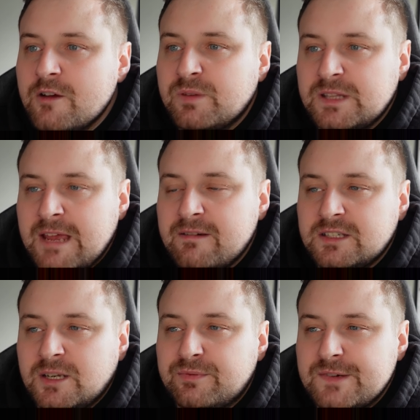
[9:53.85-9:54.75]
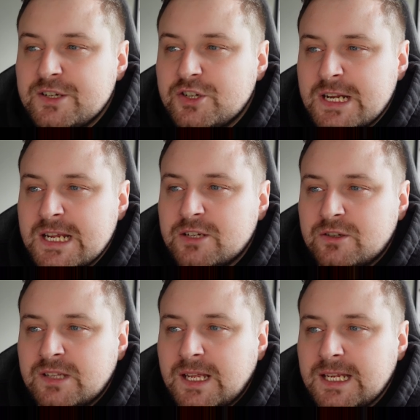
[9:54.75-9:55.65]
but there is an
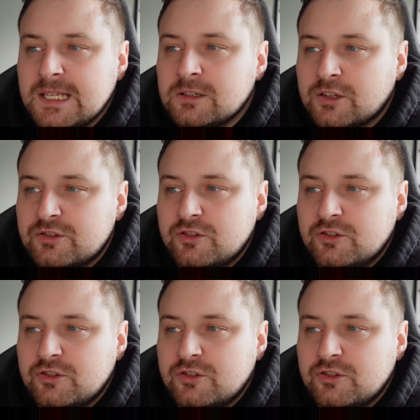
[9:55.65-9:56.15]
appreciation that he lost